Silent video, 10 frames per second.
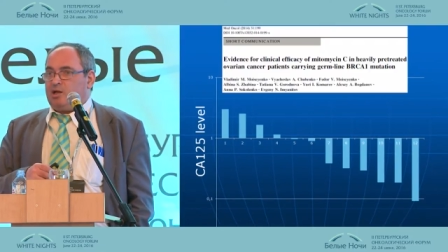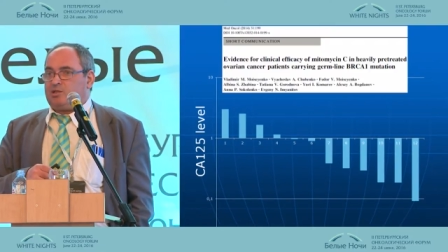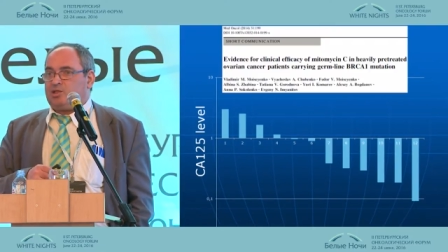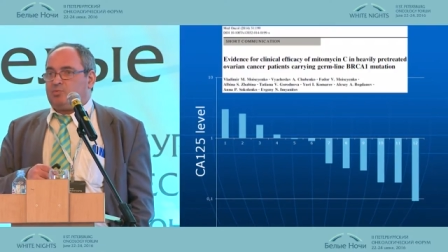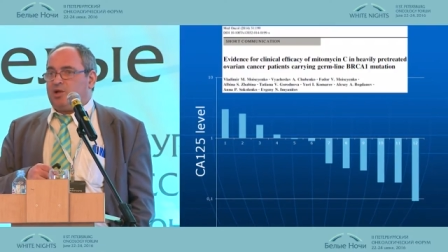
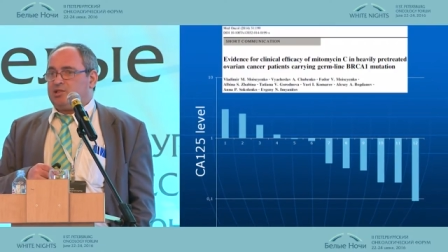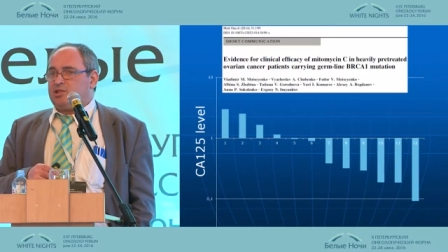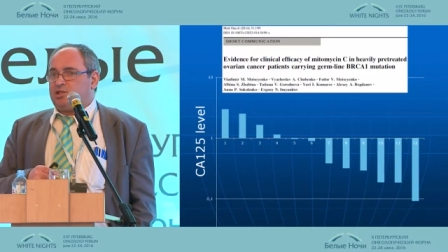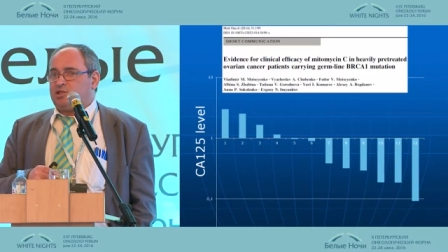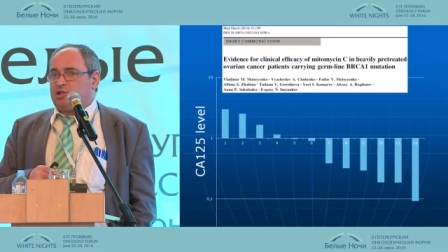
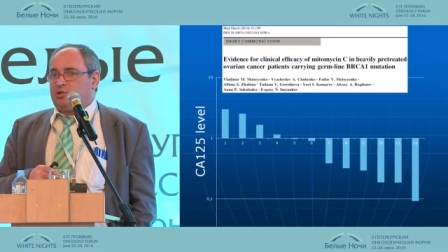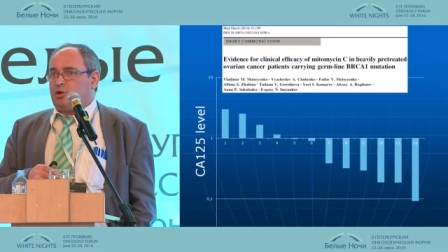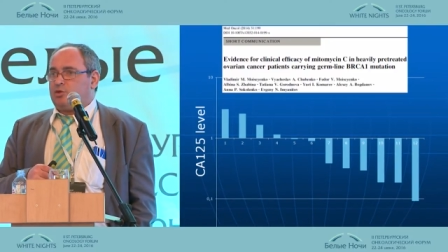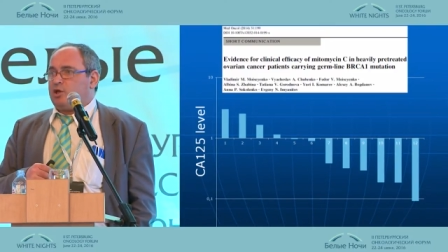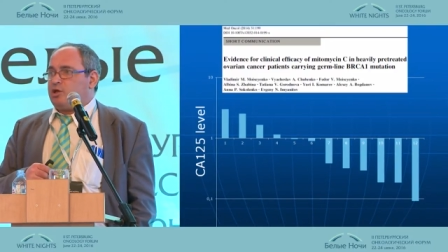Cisplatin is
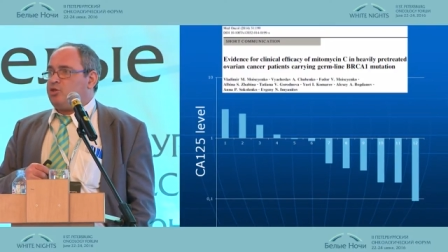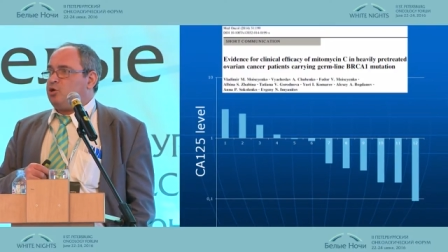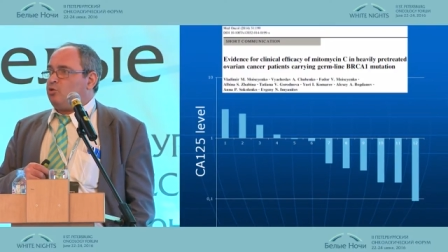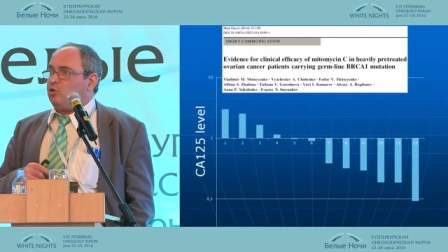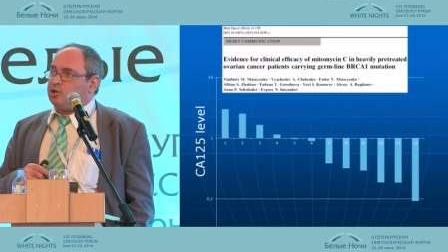not
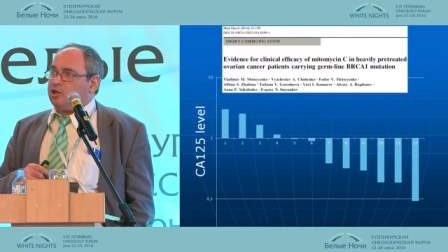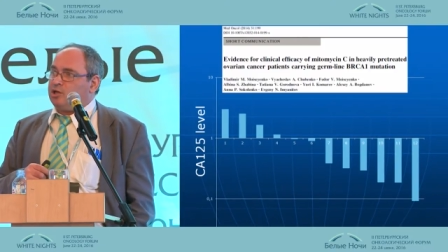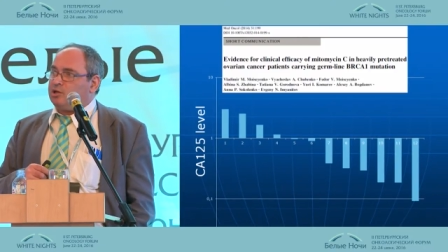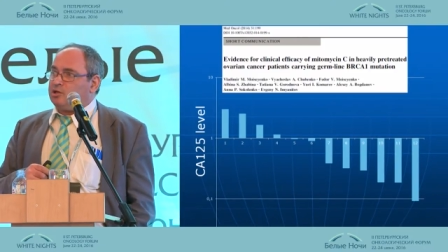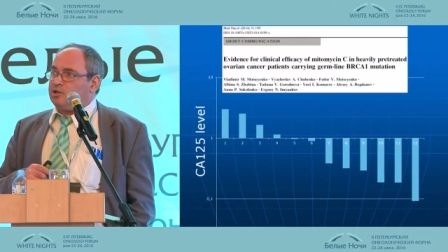the
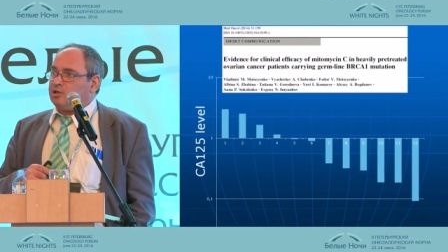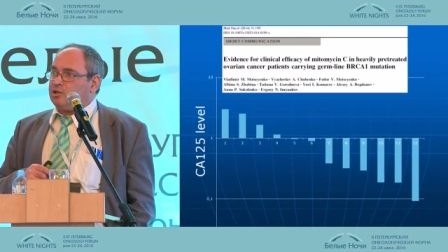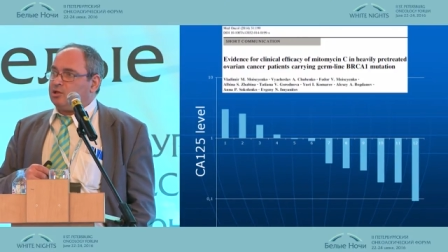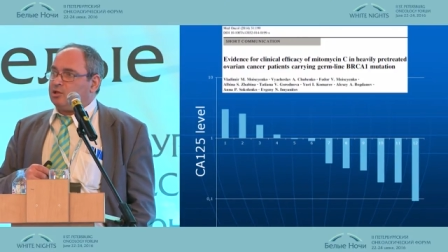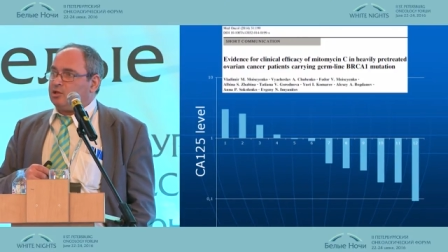only
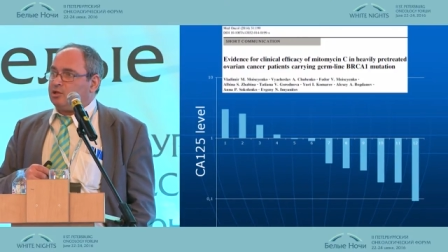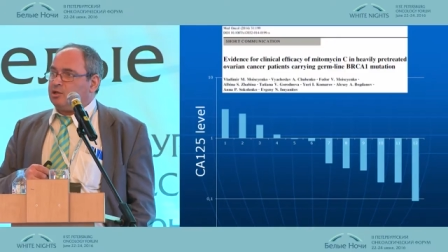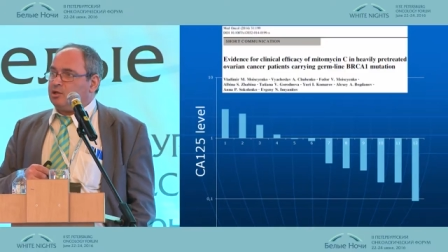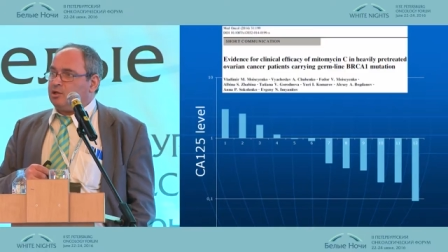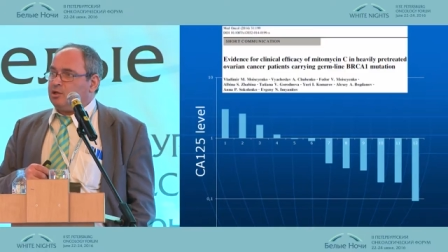
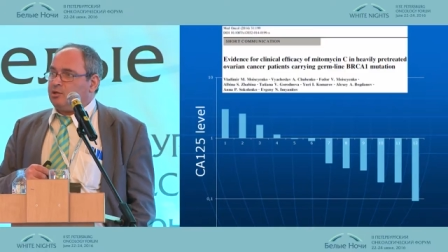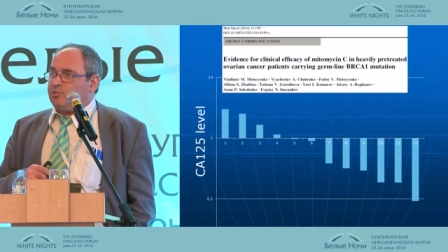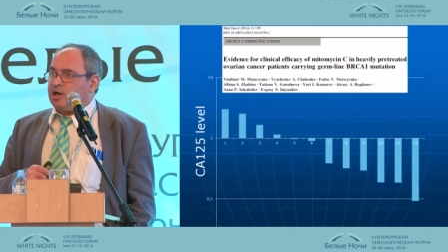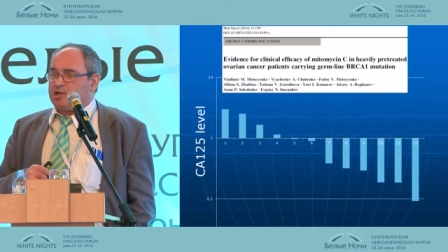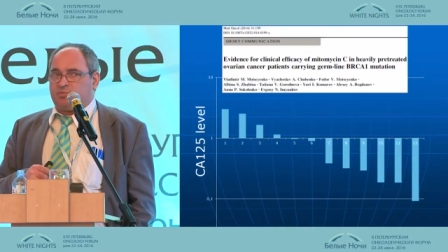
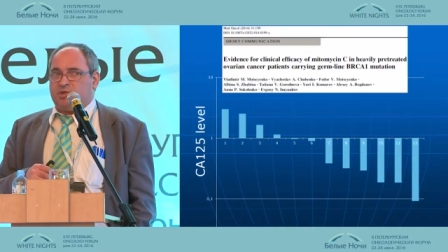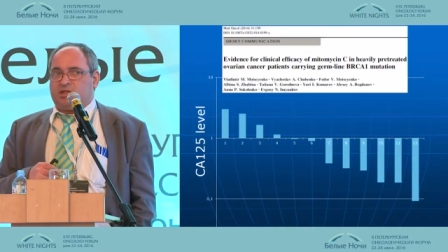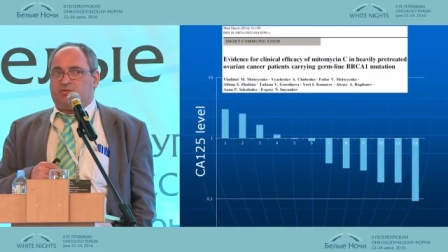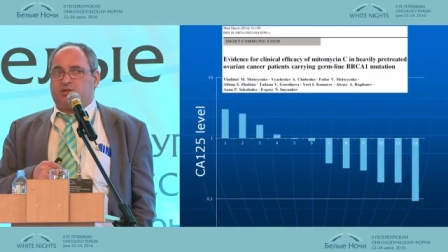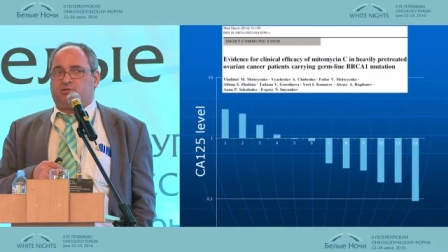B R C
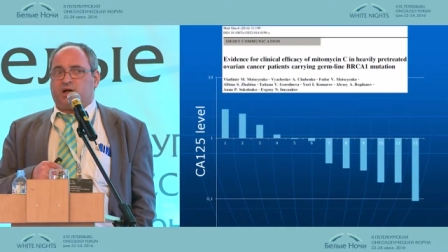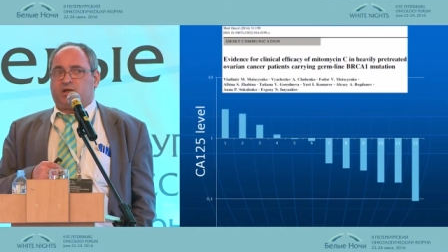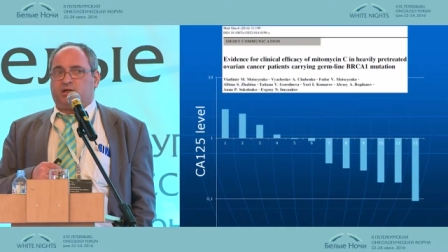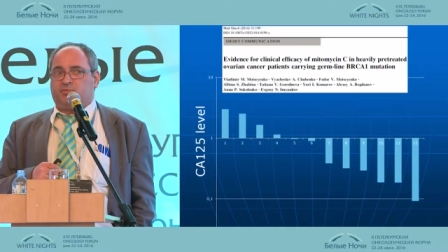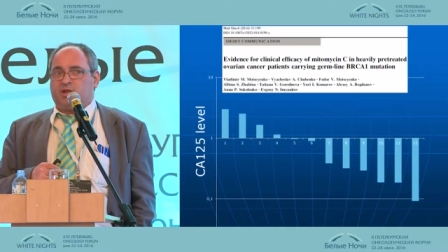A-specific
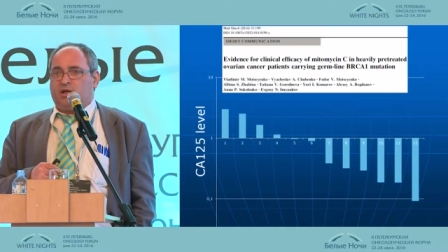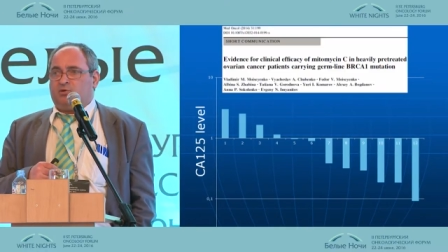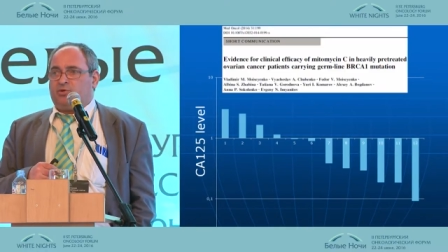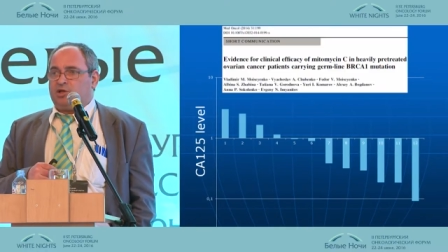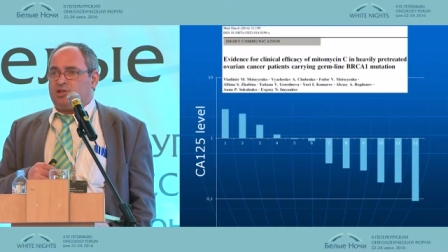drug.
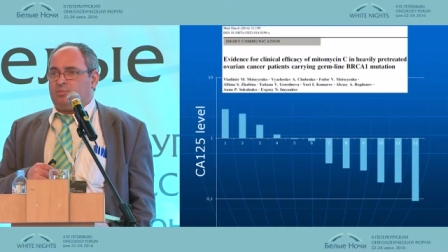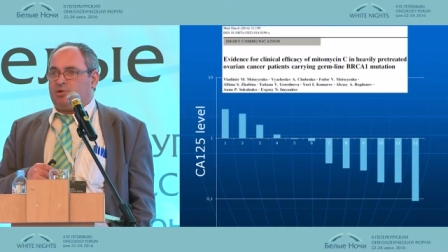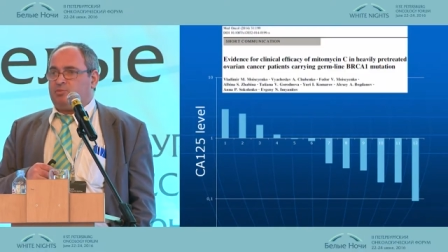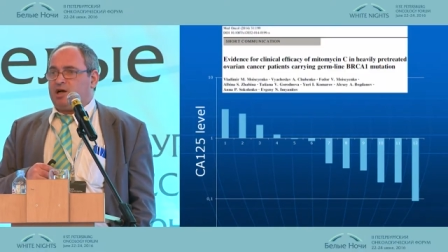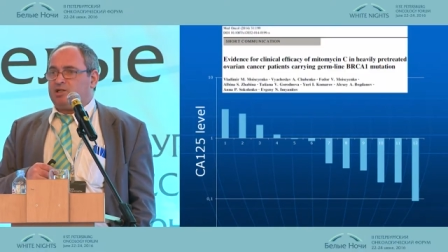For
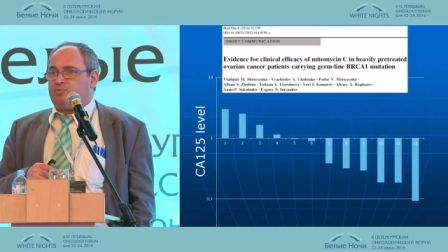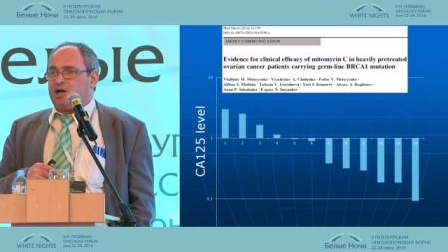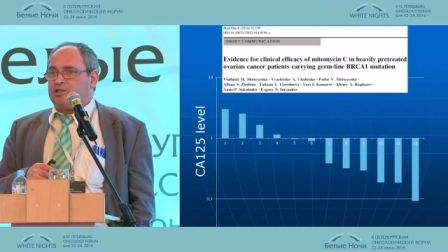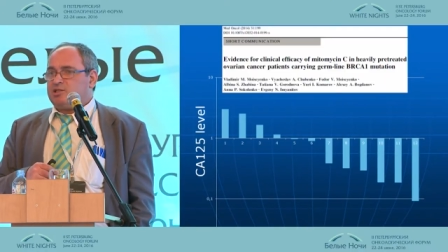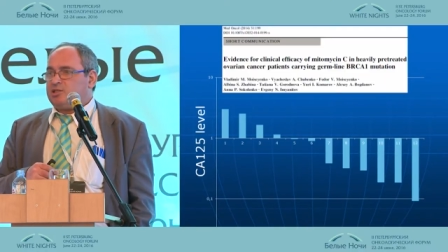example,
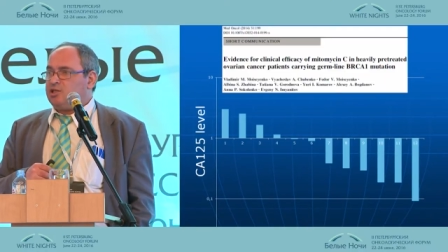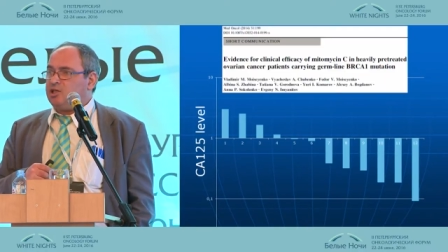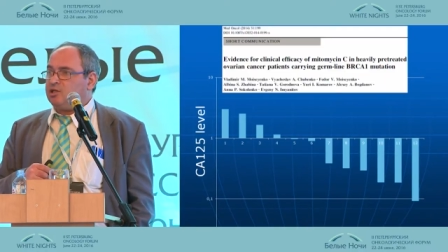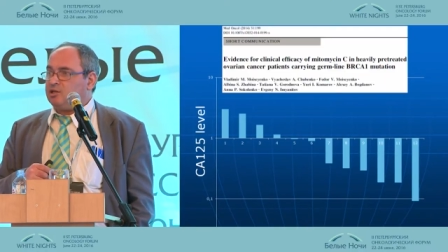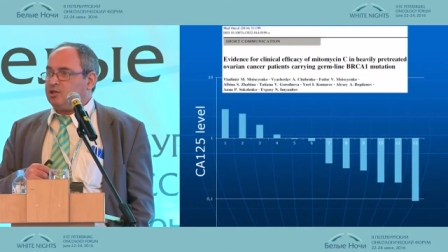mitomycin
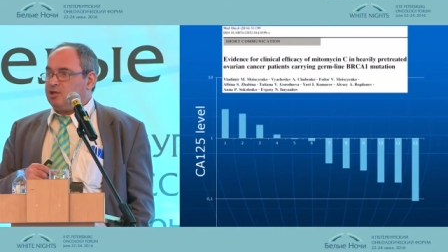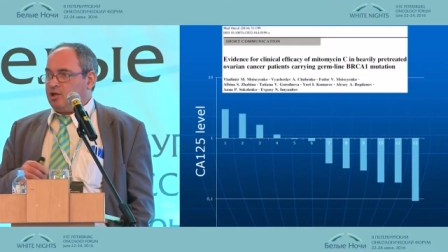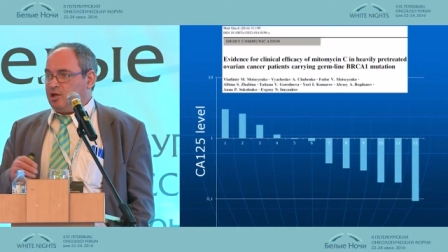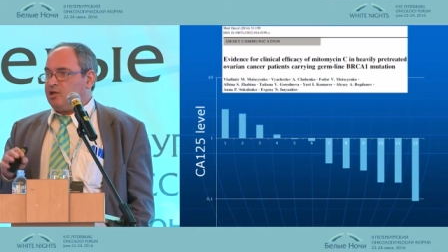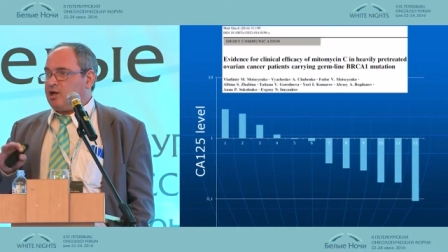C,
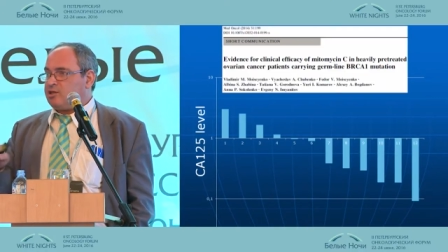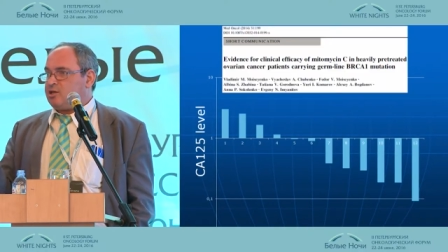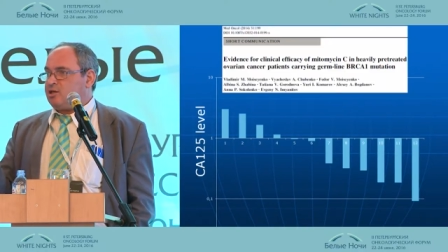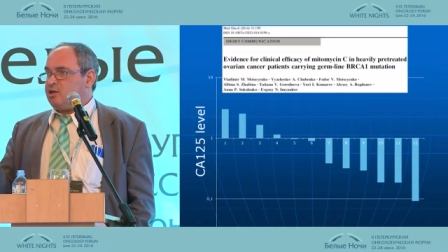another